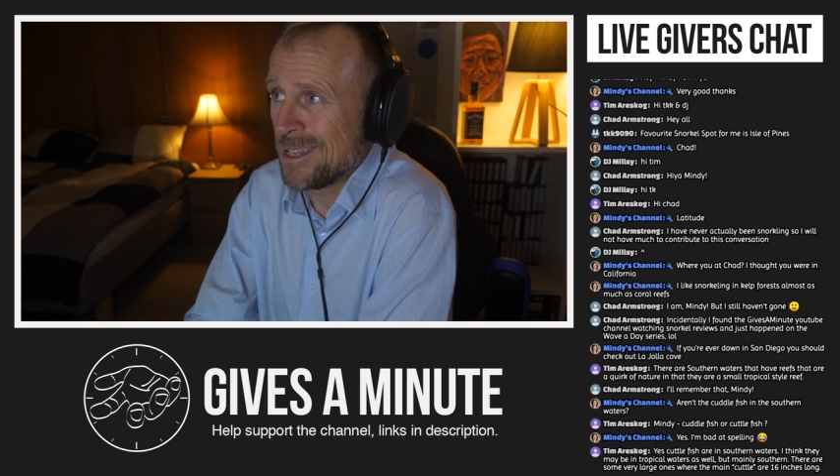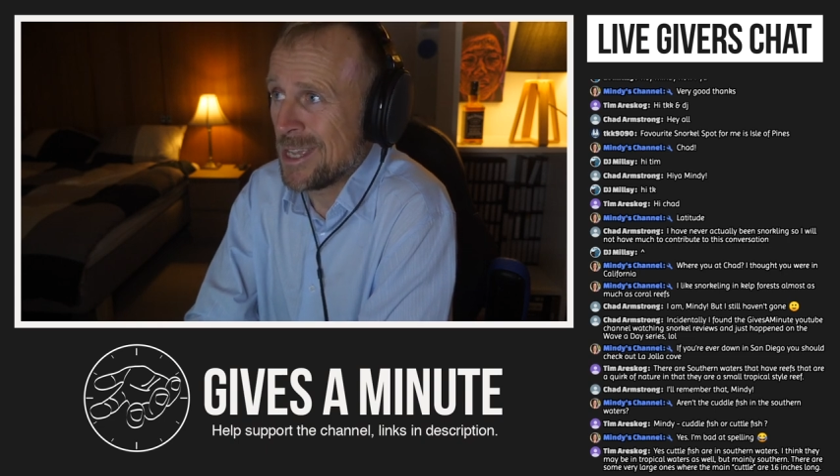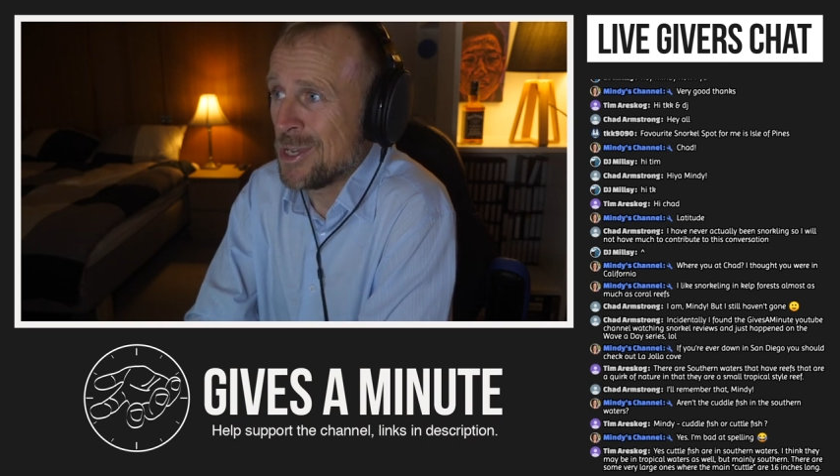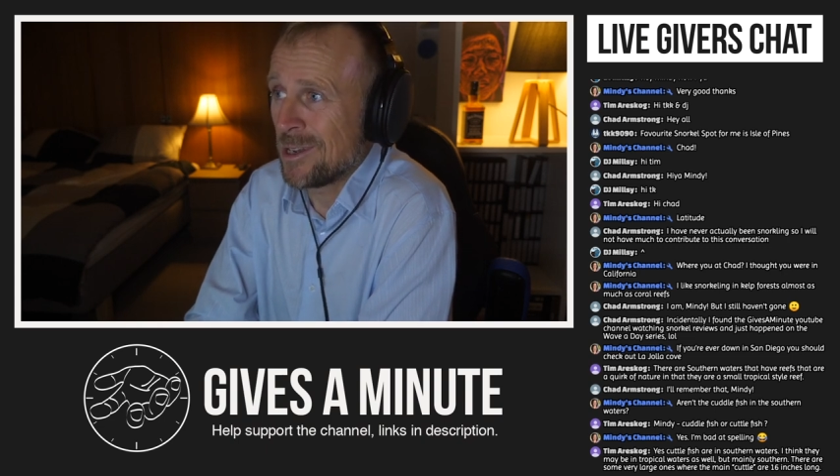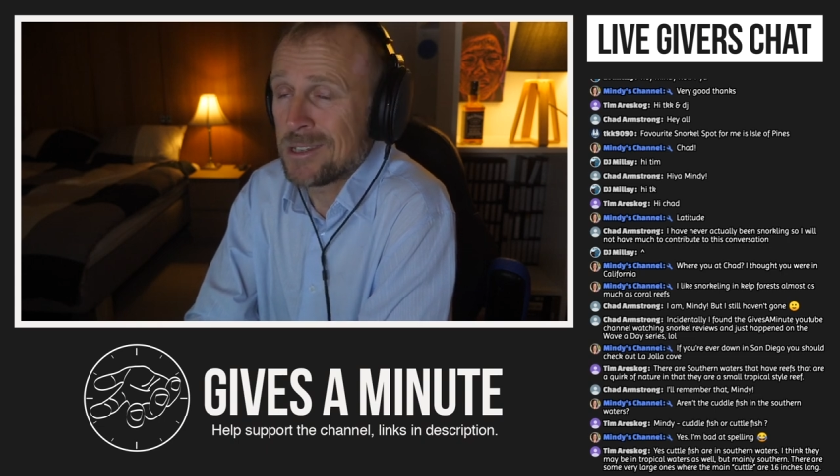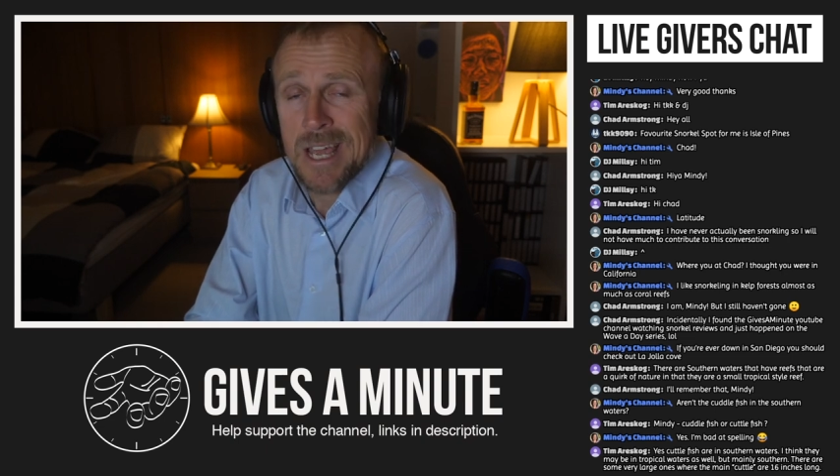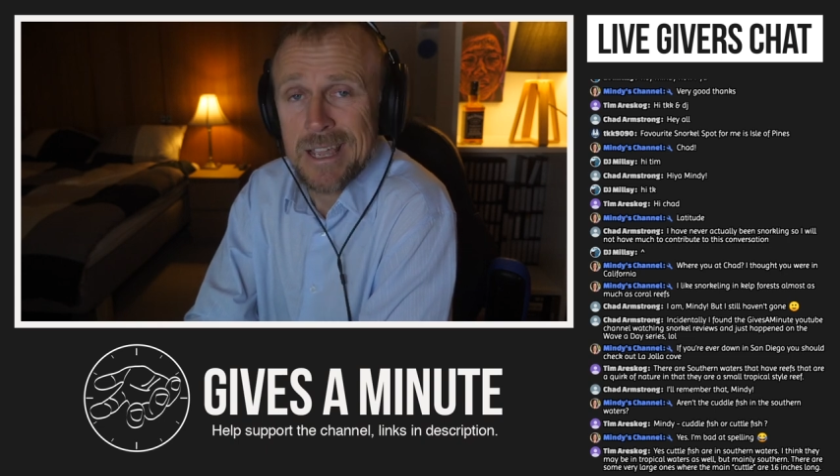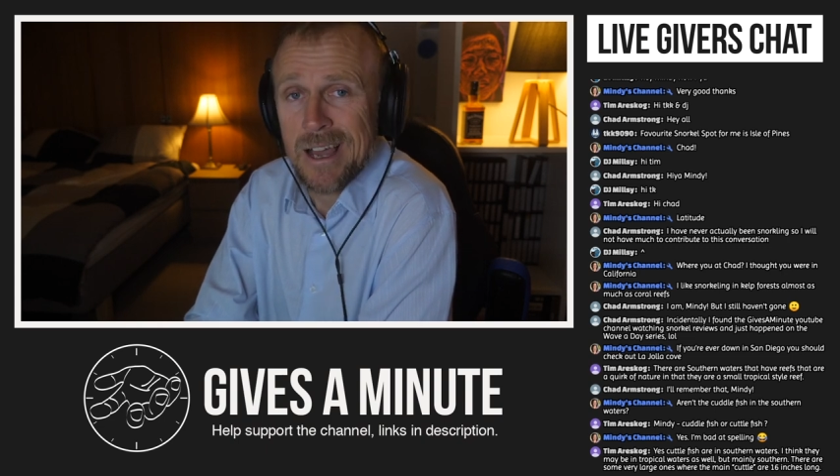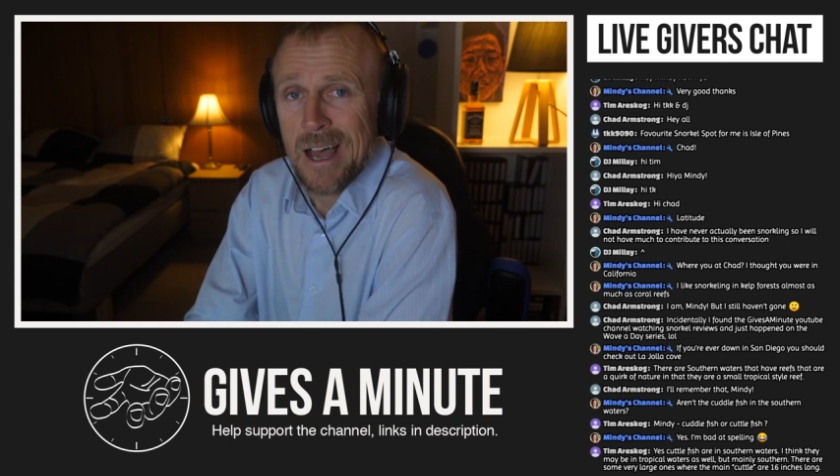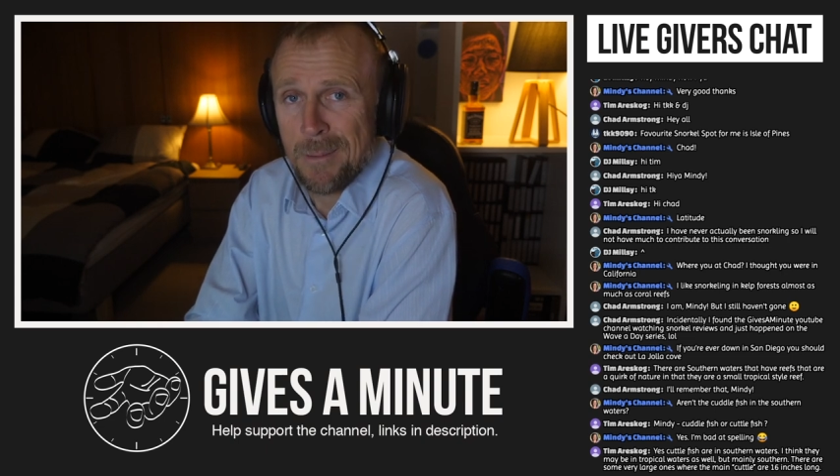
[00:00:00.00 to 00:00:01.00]
that you can
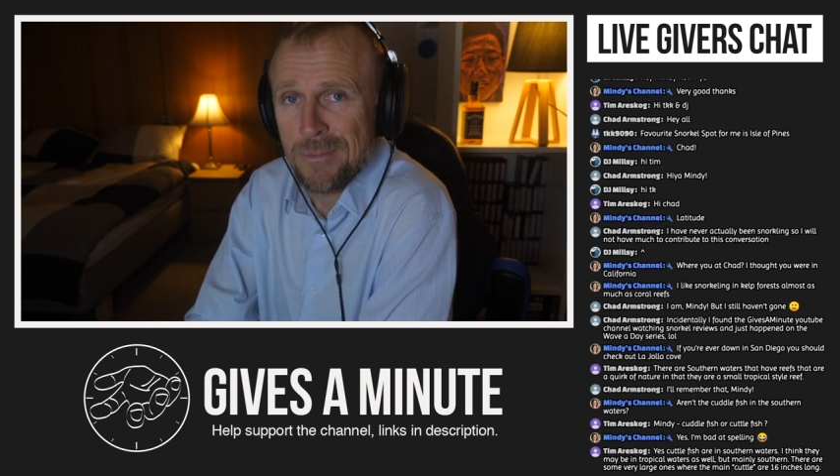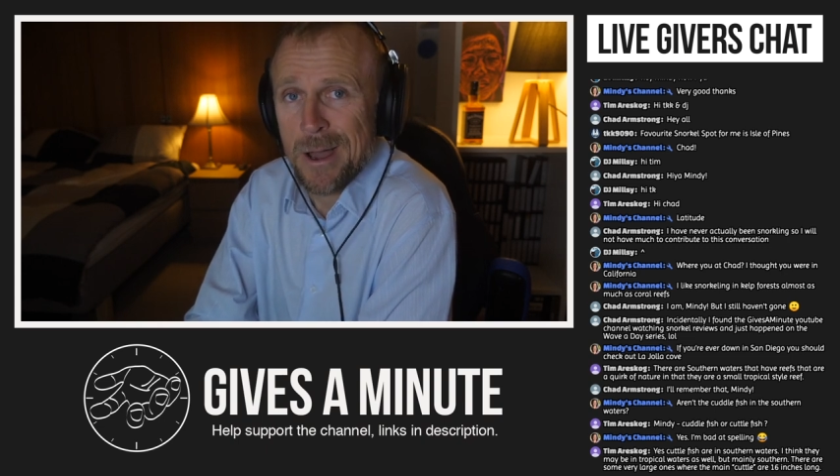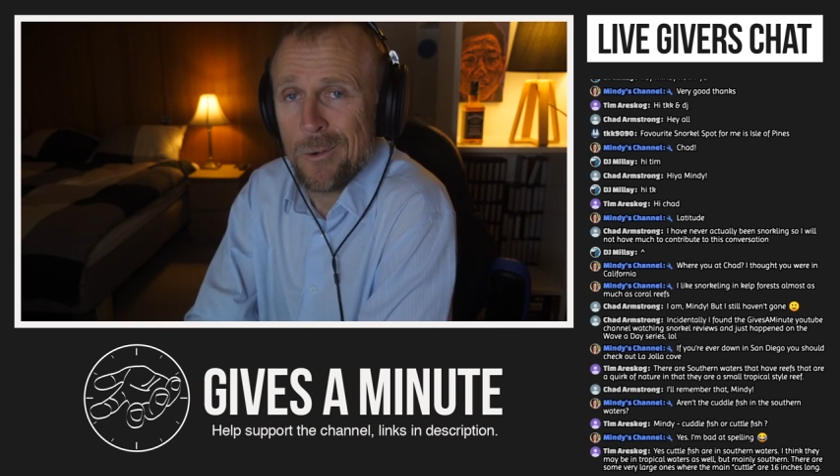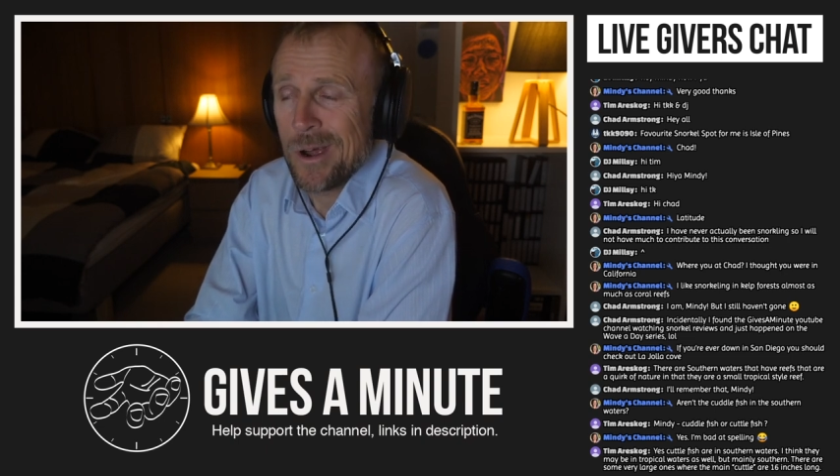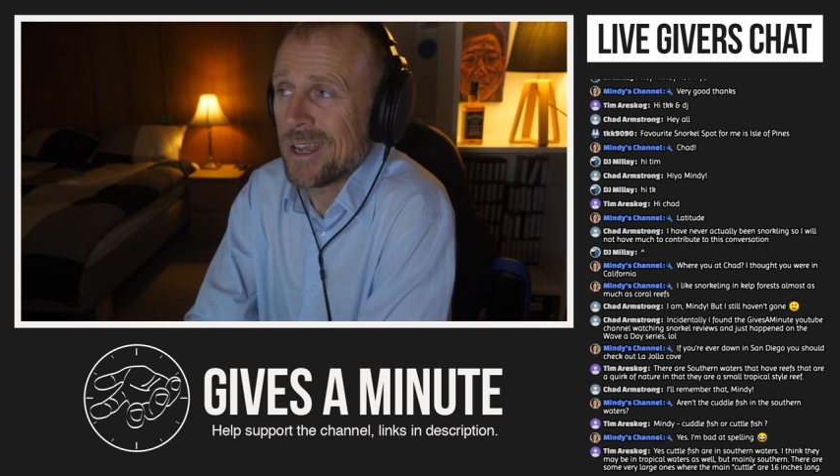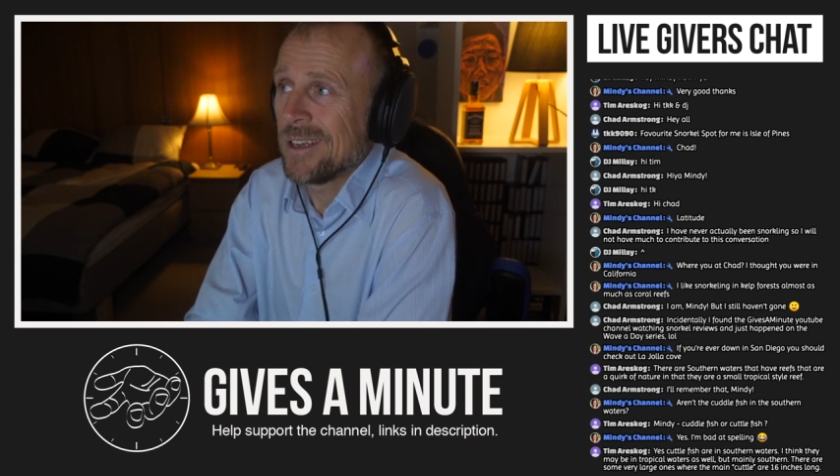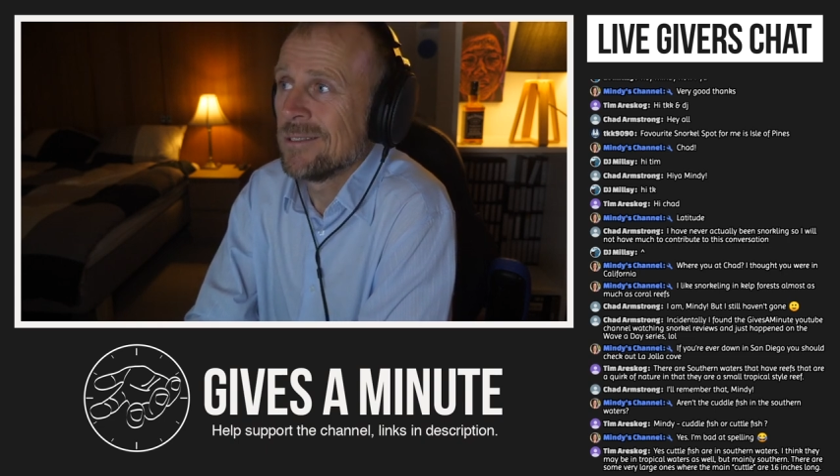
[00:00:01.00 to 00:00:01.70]
take up that way.